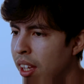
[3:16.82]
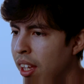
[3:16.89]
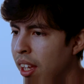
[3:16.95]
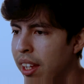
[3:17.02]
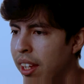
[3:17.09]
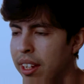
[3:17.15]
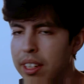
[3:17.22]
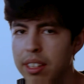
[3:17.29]

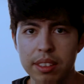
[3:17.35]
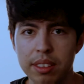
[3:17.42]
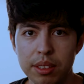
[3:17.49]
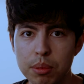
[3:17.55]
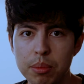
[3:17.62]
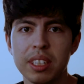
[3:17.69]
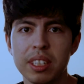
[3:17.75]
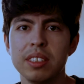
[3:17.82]
And
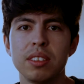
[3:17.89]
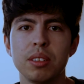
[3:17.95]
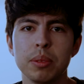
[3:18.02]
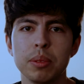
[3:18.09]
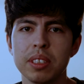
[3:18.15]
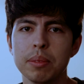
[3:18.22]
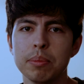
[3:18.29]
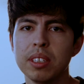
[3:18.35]
you might
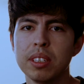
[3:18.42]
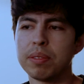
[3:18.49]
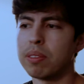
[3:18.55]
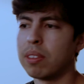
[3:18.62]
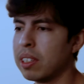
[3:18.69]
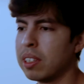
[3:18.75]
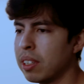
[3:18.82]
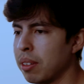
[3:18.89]
interpret them
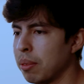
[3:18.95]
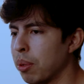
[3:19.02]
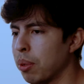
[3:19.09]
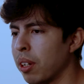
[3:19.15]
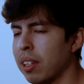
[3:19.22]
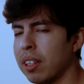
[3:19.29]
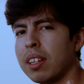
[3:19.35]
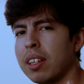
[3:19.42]
differently,
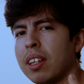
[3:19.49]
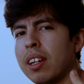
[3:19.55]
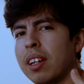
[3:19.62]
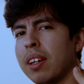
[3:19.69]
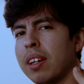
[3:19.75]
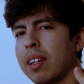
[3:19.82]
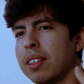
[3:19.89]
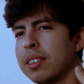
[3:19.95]
but
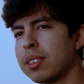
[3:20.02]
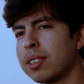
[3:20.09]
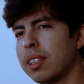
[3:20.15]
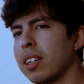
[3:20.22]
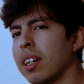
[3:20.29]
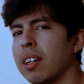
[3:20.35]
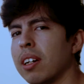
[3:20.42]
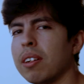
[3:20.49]
just
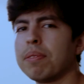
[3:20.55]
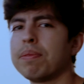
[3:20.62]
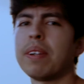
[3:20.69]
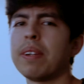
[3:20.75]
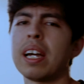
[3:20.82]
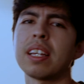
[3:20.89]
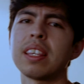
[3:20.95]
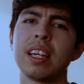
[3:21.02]
the
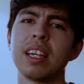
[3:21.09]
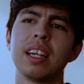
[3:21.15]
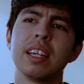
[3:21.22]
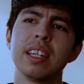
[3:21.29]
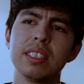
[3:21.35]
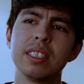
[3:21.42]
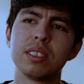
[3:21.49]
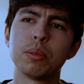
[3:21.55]
fact that
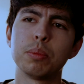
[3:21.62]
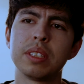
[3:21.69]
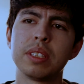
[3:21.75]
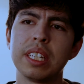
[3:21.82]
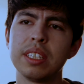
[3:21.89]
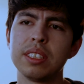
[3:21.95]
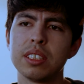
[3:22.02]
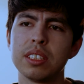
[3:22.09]
an
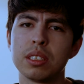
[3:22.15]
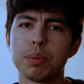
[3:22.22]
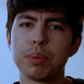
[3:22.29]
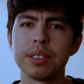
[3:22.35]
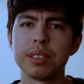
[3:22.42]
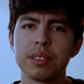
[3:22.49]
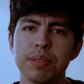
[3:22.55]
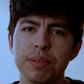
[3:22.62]
interpretation
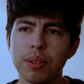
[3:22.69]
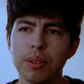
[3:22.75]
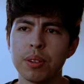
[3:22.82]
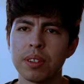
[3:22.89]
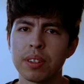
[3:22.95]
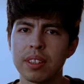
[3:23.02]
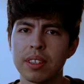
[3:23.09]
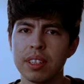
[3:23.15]
springs
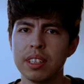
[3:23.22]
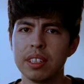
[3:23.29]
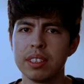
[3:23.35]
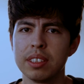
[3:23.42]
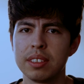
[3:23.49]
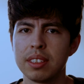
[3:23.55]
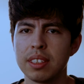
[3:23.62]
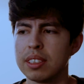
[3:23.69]
forth
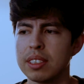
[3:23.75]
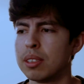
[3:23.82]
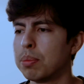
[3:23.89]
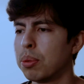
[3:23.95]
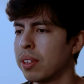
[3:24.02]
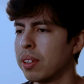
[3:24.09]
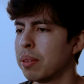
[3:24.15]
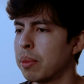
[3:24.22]
is the
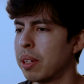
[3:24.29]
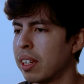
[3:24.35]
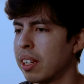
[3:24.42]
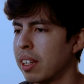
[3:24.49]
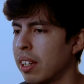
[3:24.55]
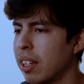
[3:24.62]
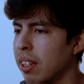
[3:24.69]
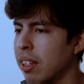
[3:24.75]
point I'm
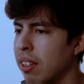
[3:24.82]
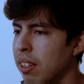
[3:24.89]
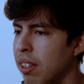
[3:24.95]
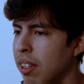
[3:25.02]
getting at.